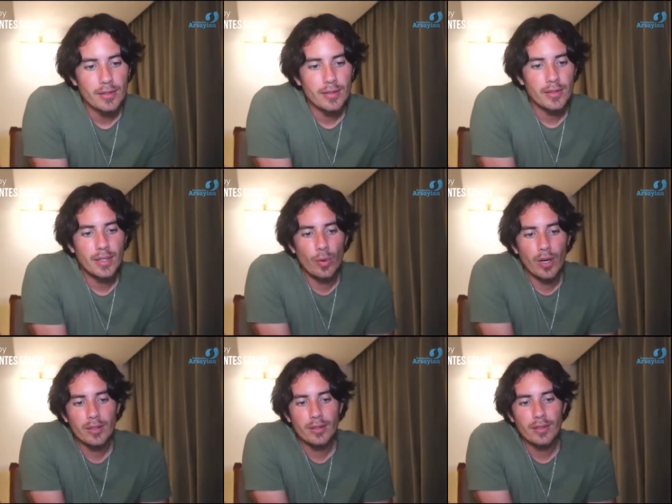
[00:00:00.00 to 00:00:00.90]
The
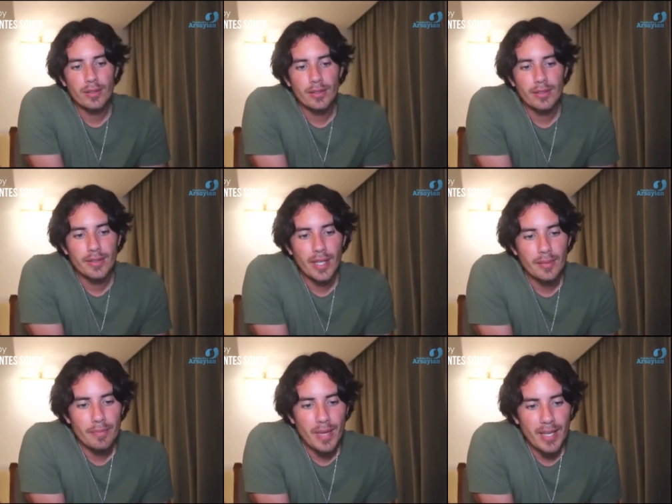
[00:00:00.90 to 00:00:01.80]
one that
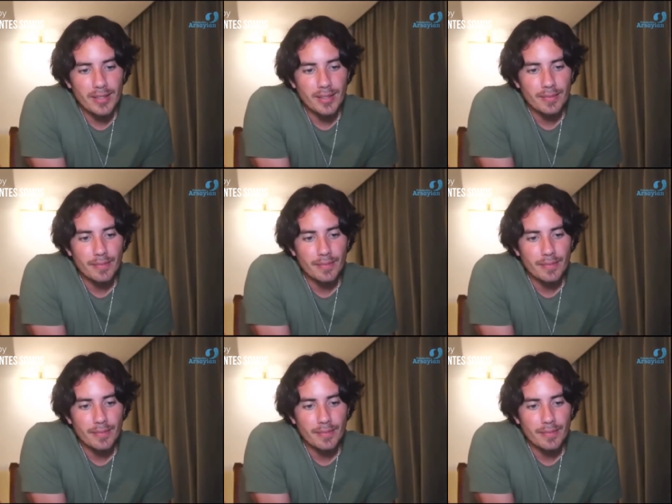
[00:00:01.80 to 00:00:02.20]
makes